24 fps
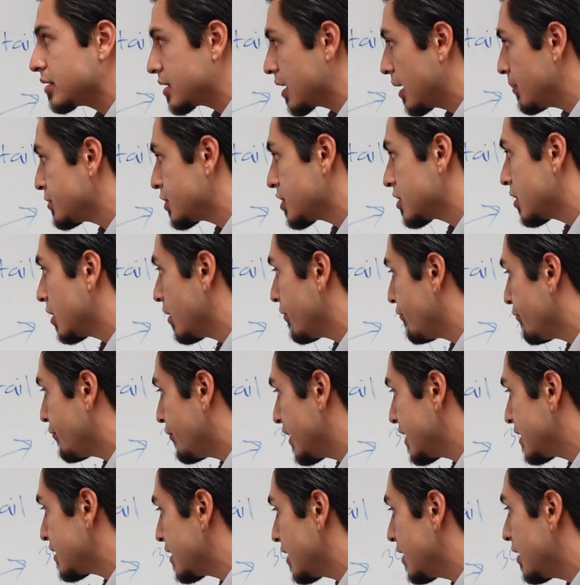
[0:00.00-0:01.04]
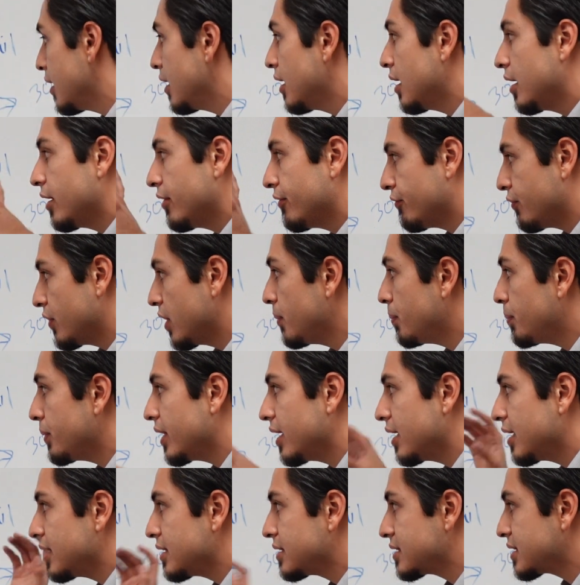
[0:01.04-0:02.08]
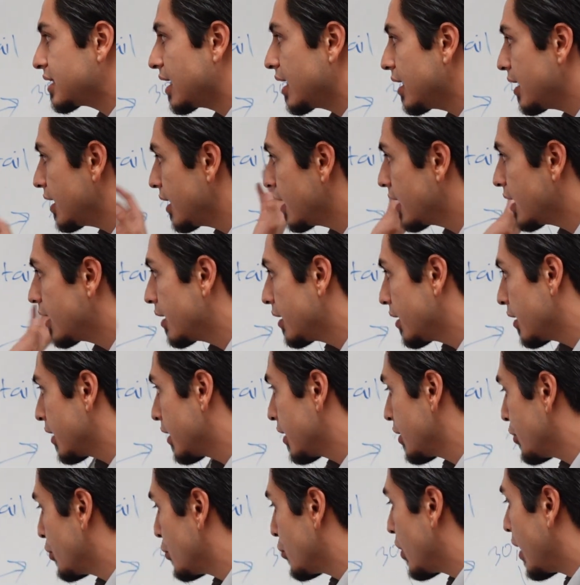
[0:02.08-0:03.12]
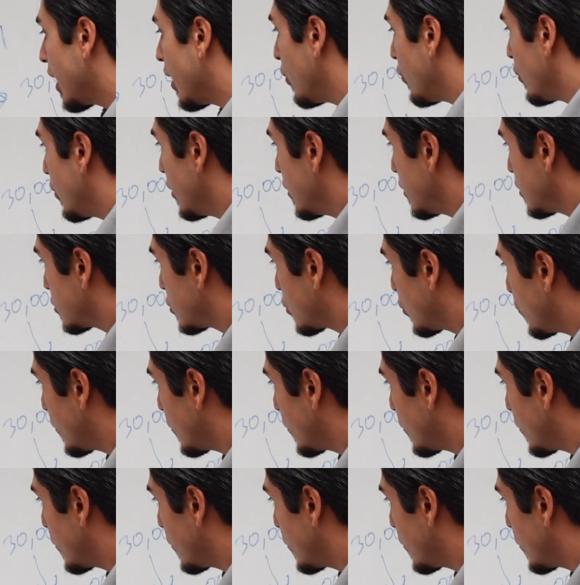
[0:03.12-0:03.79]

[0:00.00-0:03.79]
I'm just gonna fix it, flip it, sell it, you're out. So